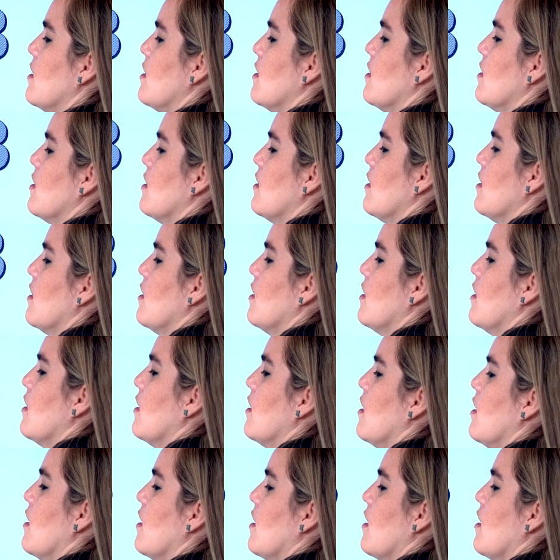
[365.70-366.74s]

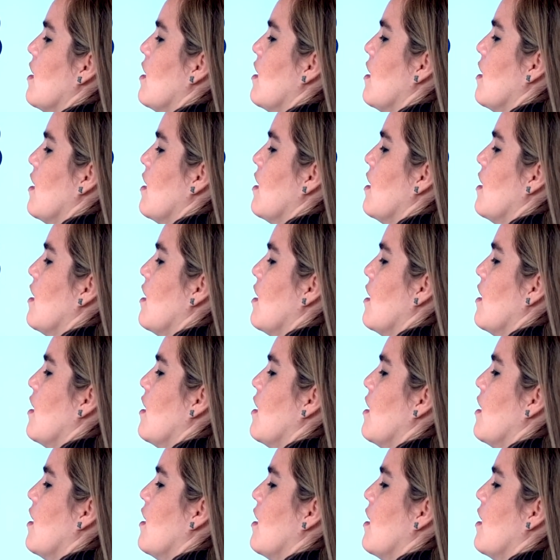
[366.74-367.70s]
[no speech]